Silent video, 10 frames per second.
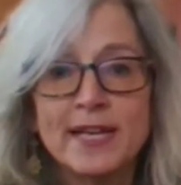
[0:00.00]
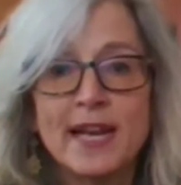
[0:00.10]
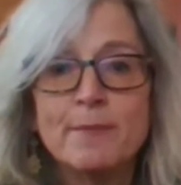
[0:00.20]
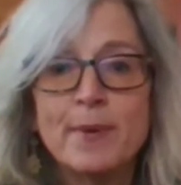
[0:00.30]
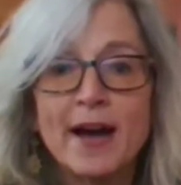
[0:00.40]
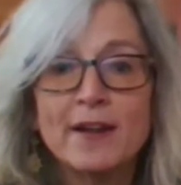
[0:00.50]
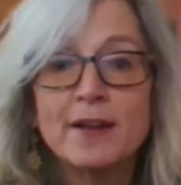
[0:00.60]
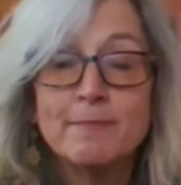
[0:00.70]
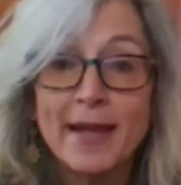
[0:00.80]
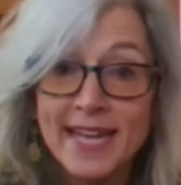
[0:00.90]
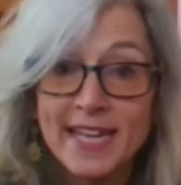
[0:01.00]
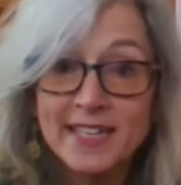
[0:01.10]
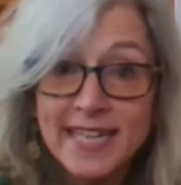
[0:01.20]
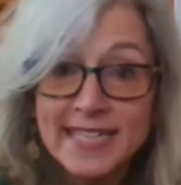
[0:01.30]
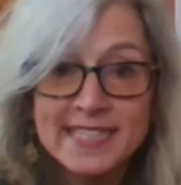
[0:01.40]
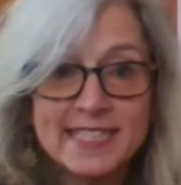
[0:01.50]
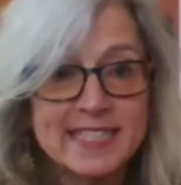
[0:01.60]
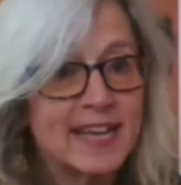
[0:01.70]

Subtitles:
about making a list